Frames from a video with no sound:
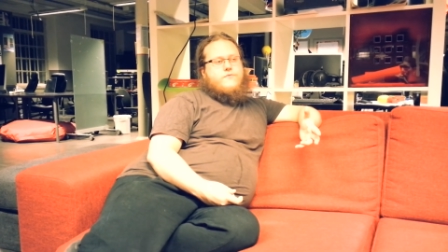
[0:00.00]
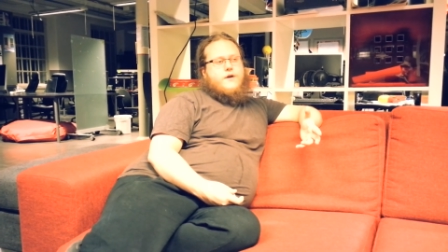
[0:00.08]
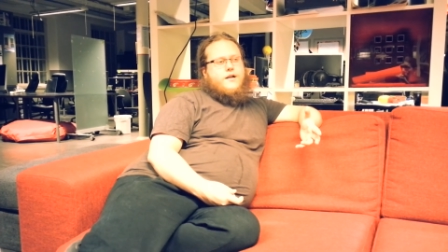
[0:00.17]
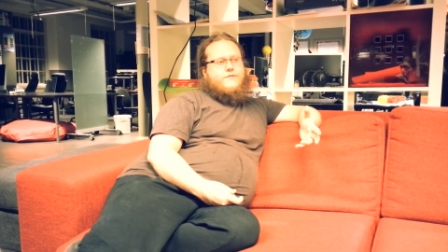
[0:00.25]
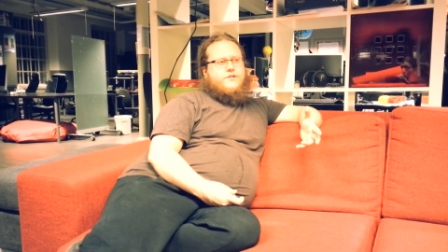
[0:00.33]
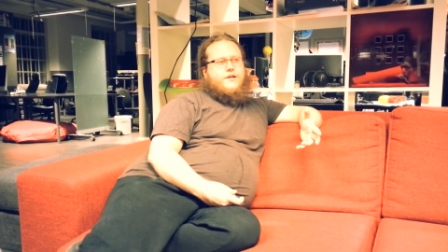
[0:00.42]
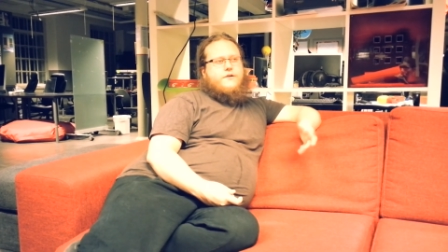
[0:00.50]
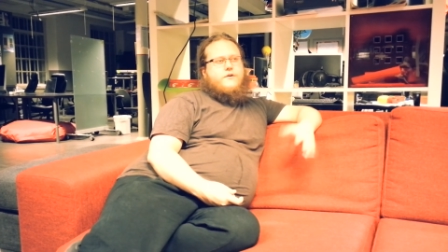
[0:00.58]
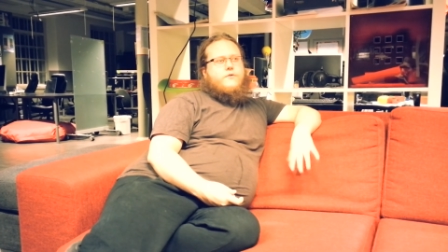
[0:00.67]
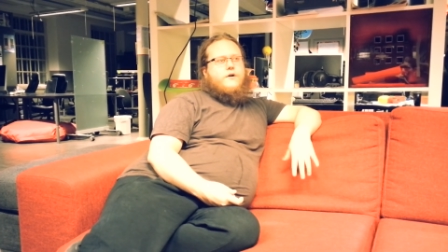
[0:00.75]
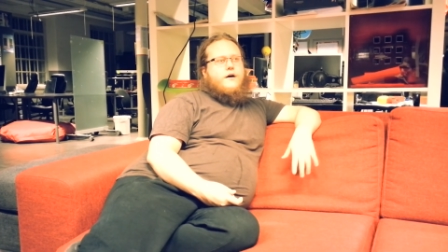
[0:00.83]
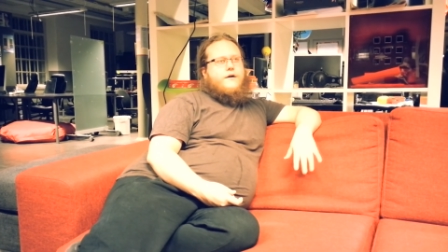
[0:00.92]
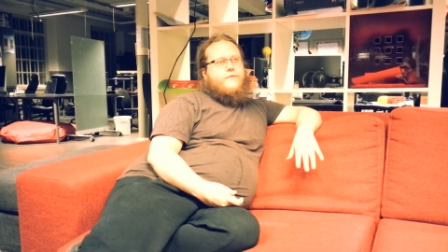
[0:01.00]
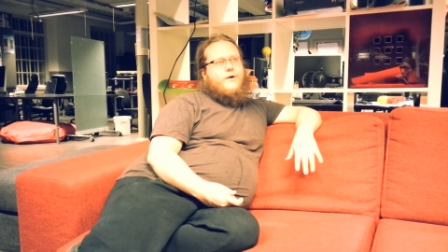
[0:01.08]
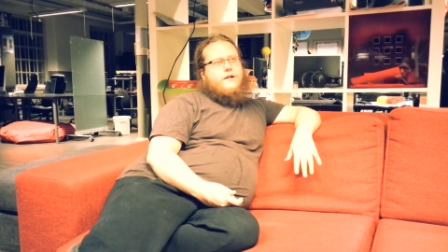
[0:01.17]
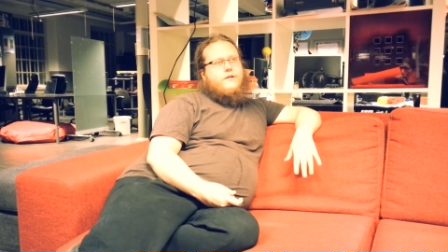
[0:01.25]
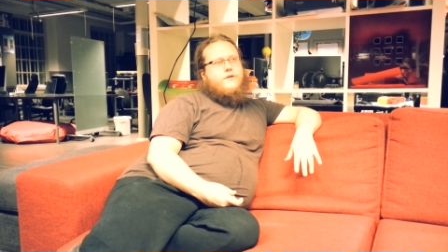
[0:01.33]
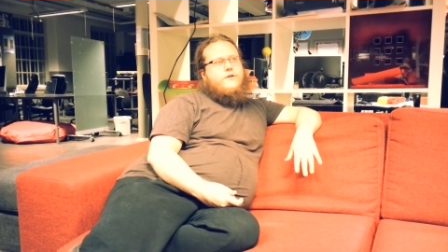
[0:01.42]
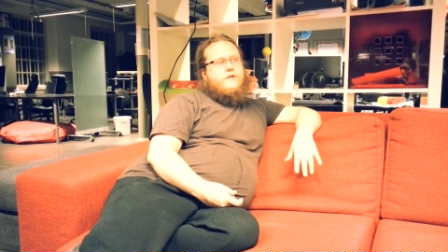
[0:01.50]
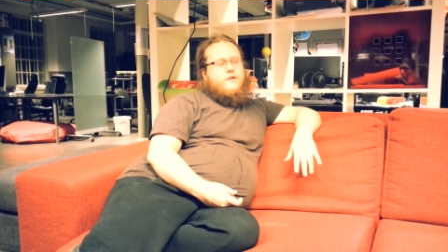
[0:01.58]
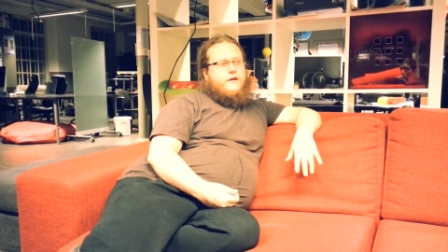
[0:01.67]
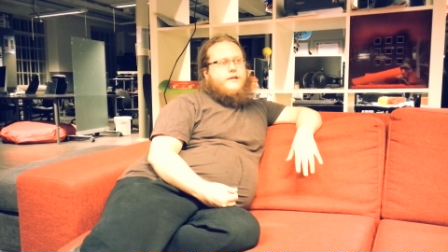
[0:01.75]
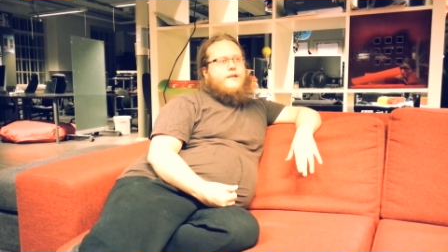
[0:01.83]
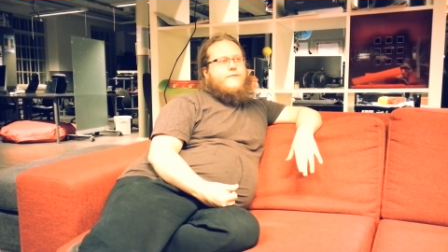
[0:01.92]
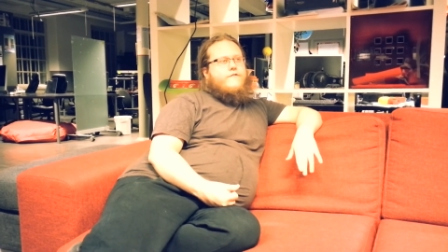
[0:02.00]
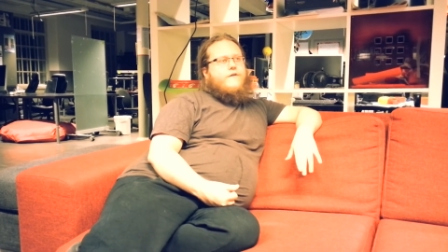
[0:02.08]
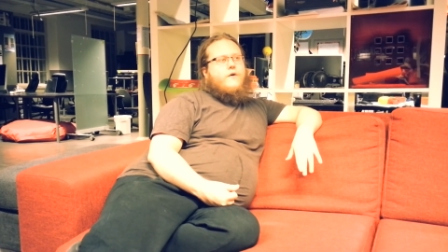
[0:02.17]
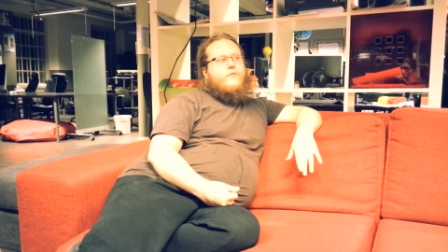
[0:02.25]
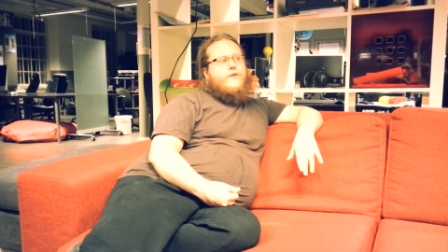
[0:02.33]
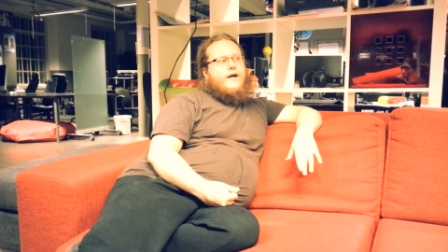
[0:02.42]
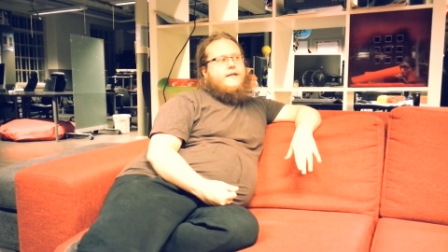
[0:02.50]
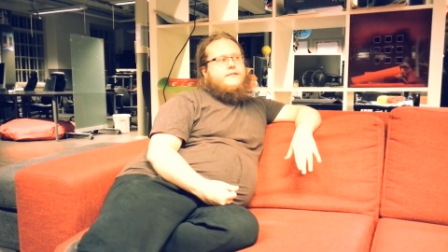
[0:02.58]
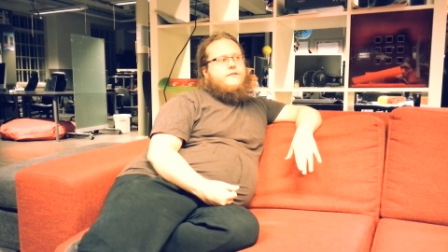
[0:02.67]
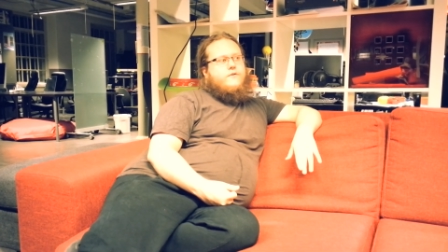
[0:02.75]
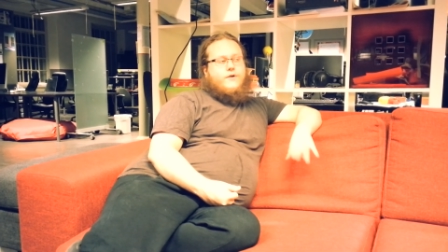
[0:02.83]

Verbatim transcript: And I was like, oh god, well, luckily we found that.